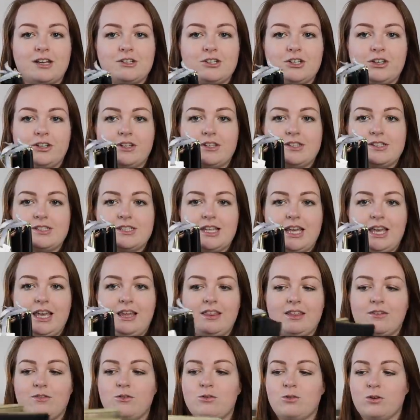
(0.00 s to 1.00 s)
As you can
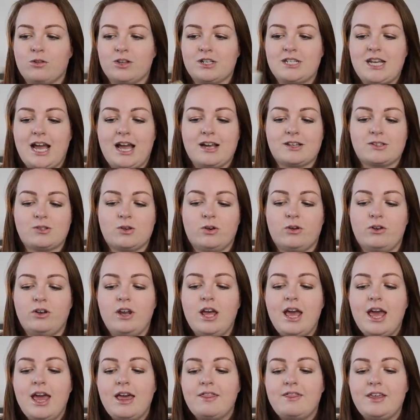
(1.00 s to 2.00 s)
see, they've all got the tags
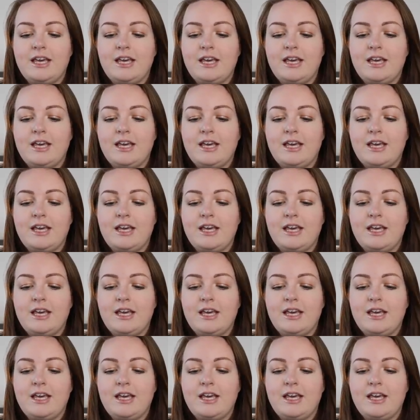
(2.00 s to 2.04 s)
on.